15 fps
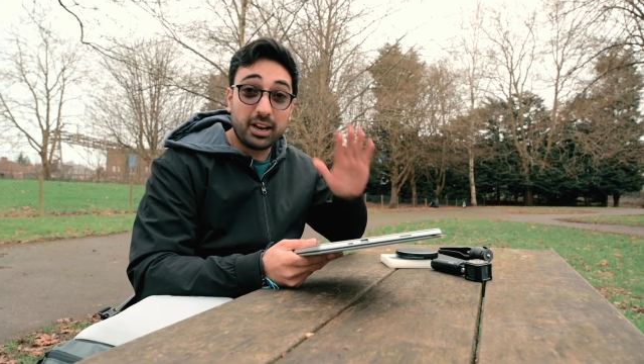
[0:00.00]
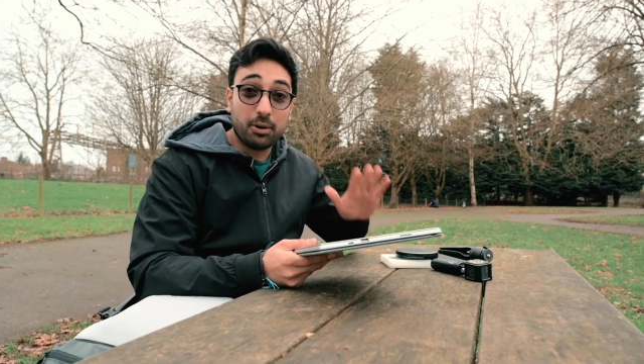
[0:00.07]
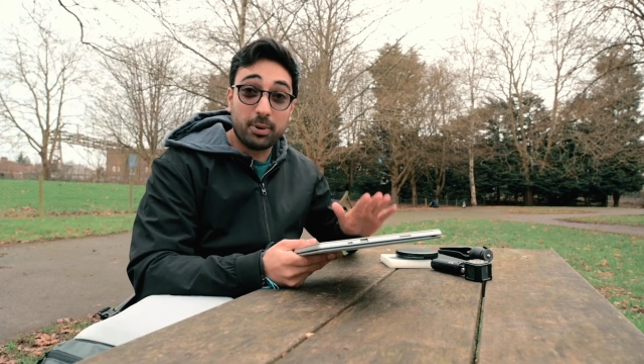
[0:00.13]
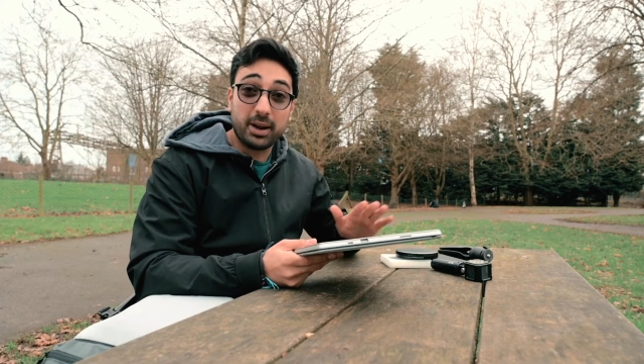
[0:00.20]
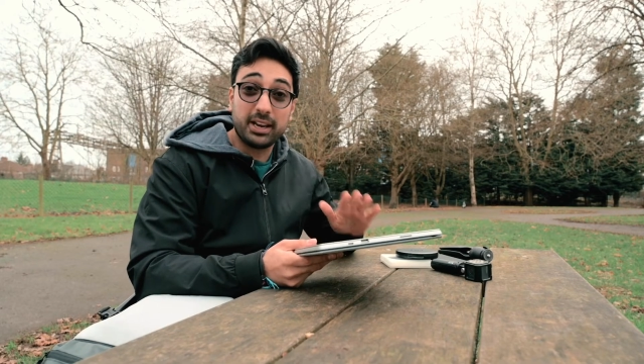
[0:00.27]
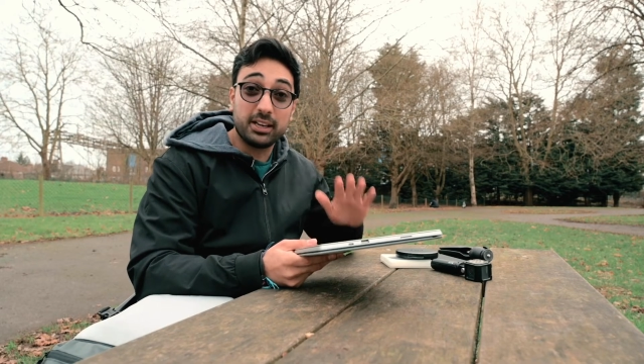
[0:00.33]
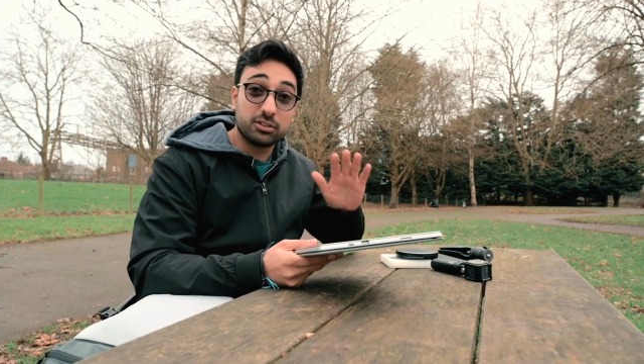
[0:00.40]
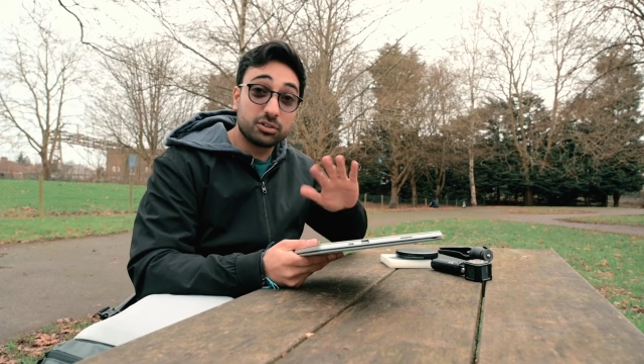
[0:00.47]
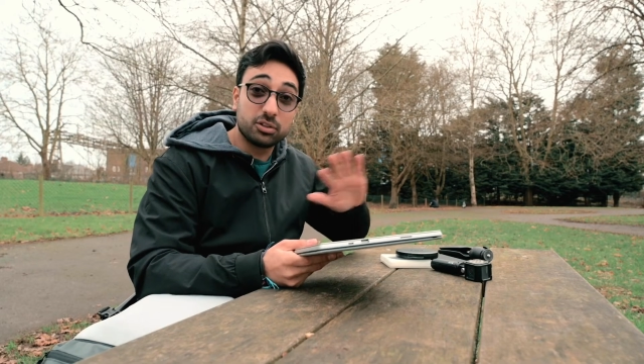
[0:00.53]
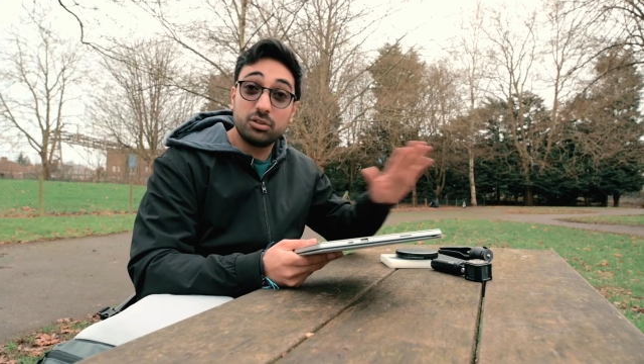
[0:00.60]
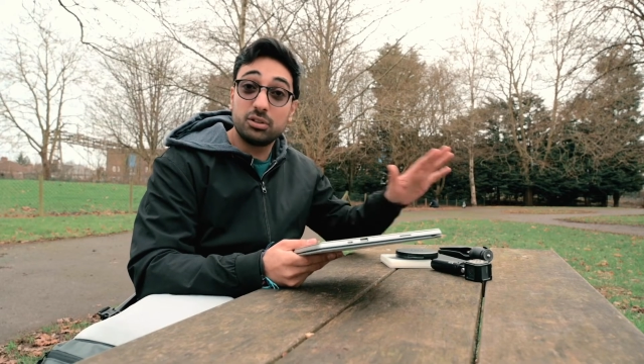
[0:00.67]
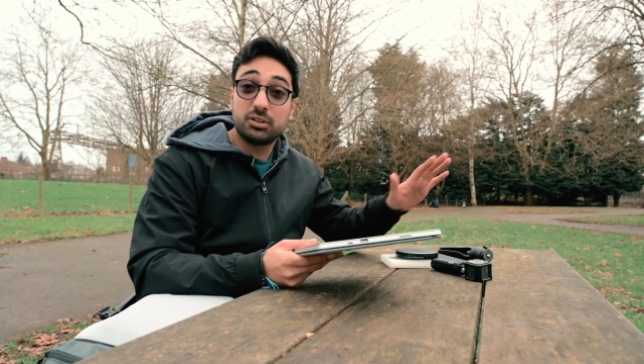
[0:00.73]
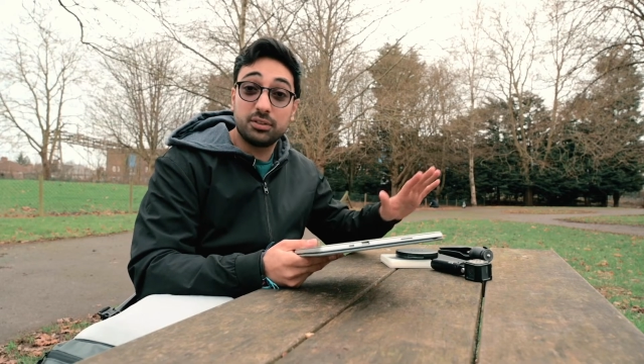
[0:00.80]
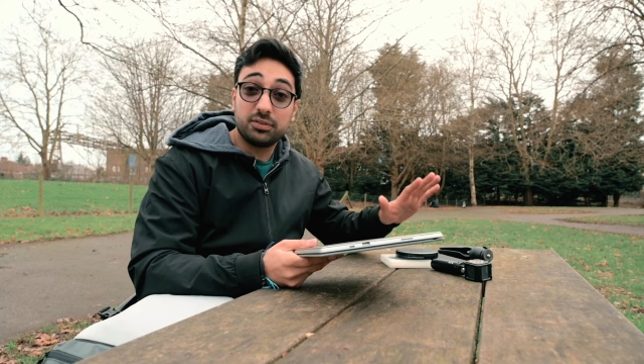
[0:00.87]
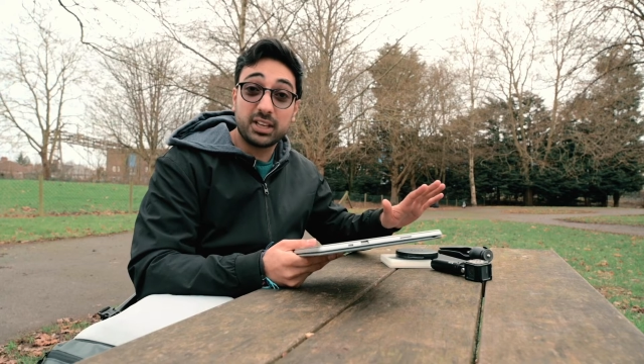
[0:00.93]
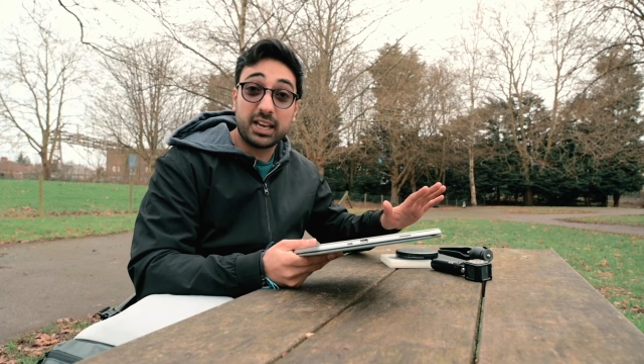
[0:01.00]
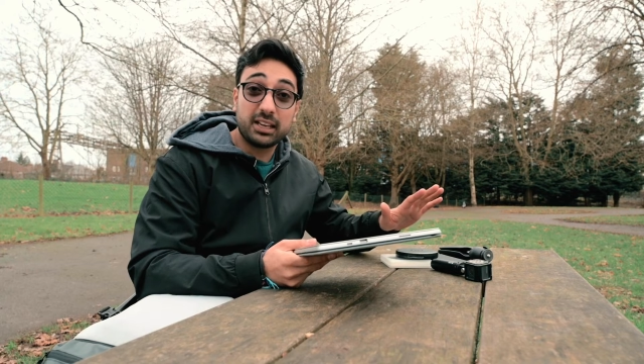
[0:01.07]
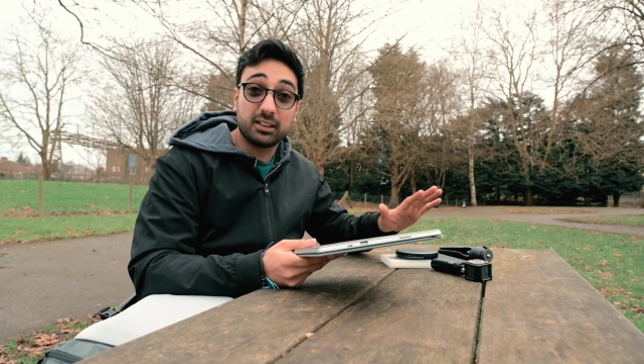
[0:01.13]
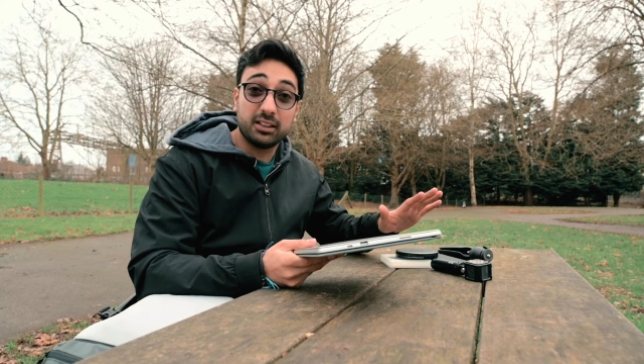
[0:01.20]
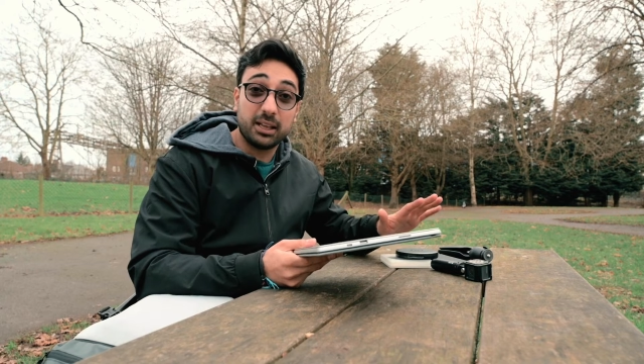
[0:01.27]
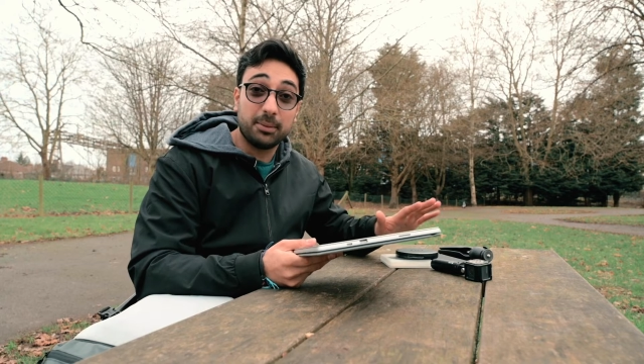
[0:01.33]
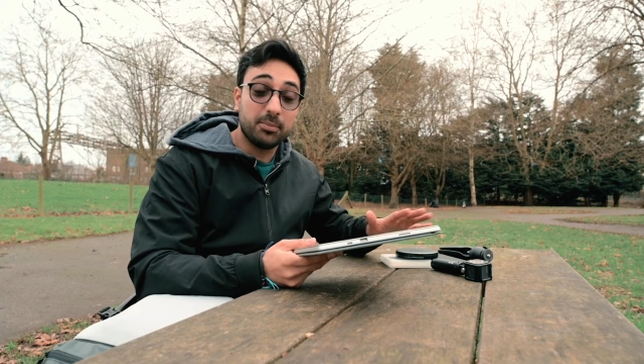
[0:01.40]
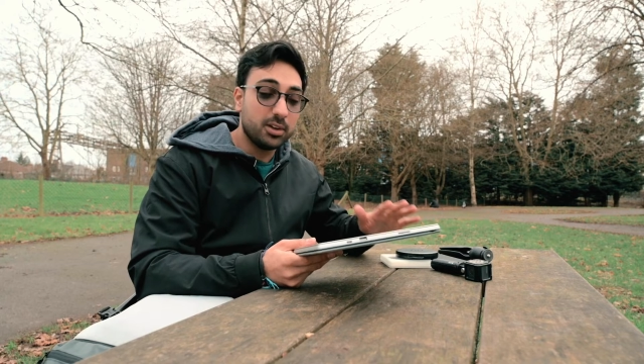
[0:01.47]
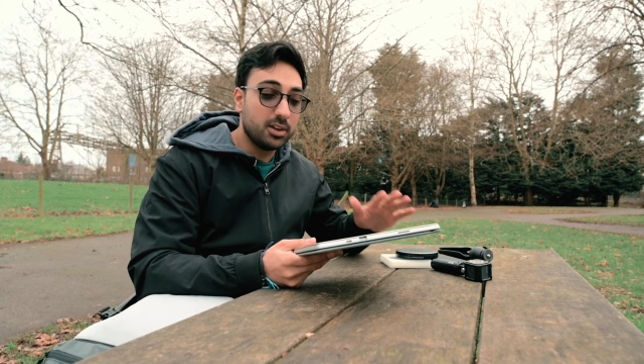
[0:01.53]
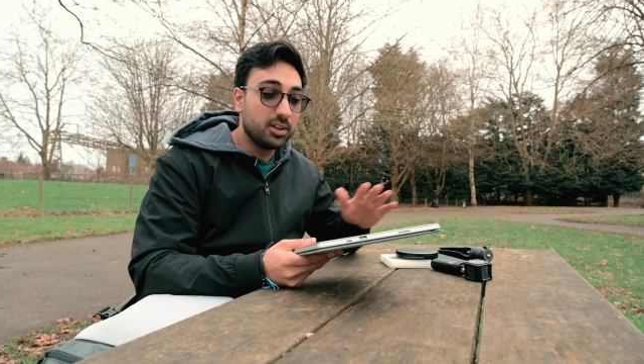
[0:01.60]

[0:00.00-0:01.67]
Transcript: away as soon as you've taken them,